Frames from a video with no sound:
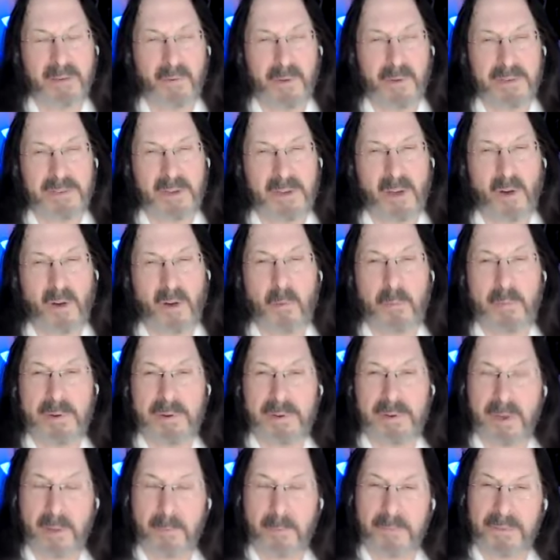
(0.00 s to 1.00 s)
So as I
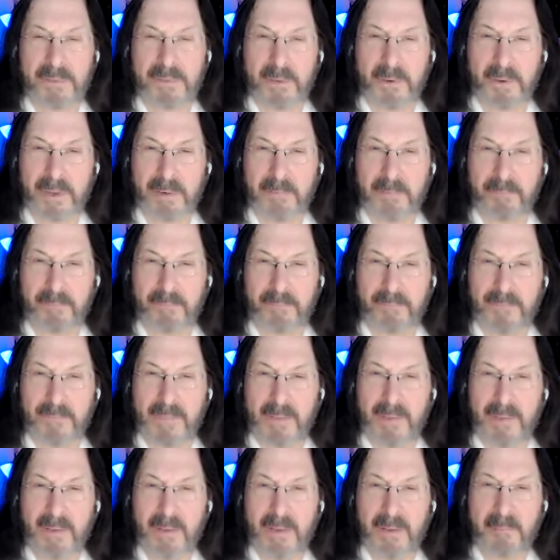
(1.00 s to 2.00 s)
opened up to it,
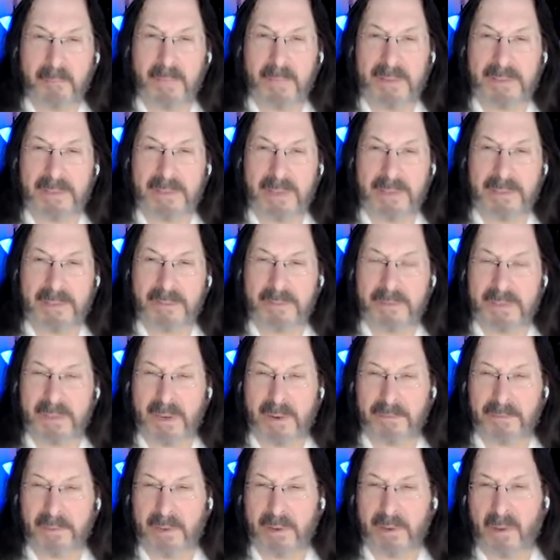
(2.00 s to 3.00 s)
my sense of
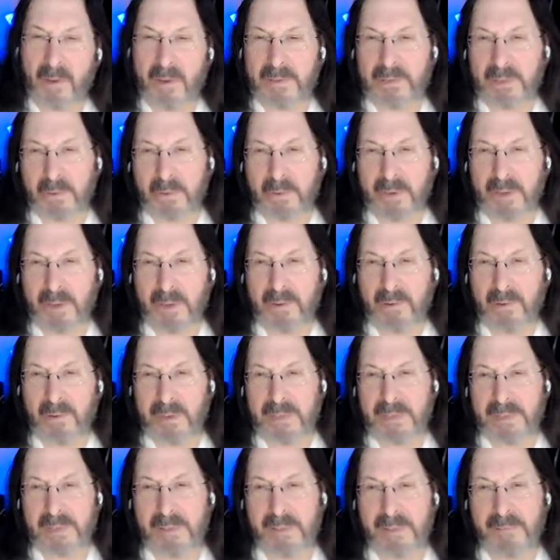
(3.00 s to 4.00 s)
suffering also
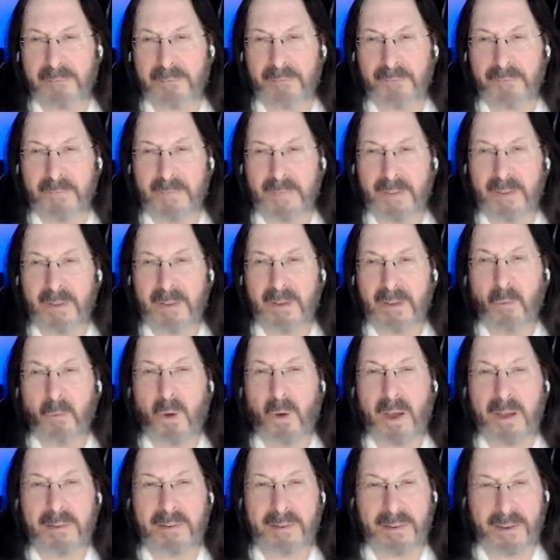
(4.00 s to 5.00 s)
increased,
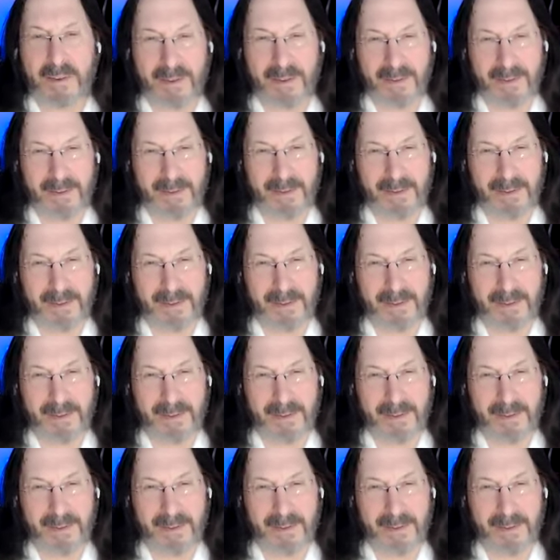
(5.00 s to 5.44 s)
widening